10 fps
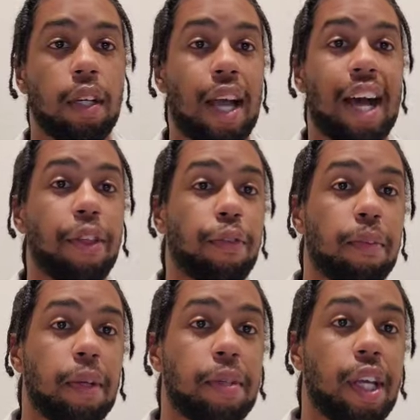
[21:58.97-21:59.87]
Either from
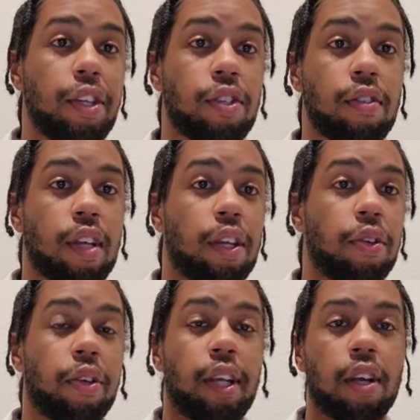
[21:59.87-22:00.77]
limitations, either
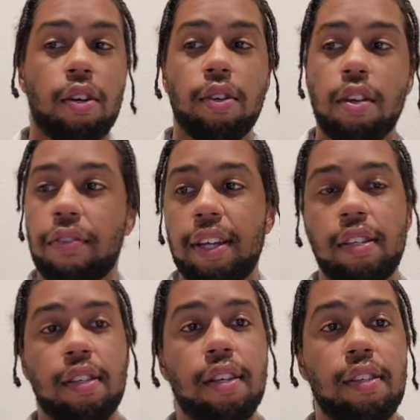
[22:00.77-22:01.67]
you're like, oh, if I did
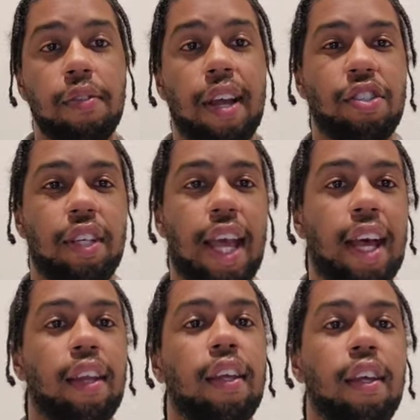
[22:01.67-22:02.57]
this, it would actually
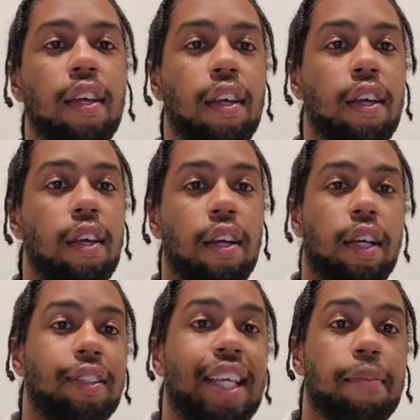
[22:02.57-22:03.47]
add
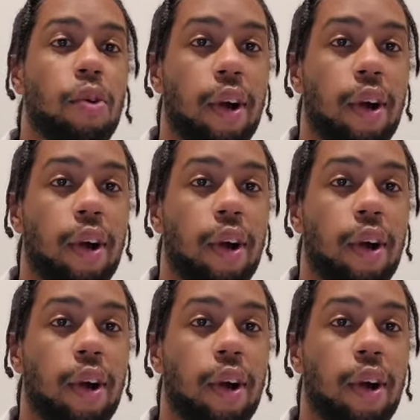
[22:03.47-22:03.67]
10 more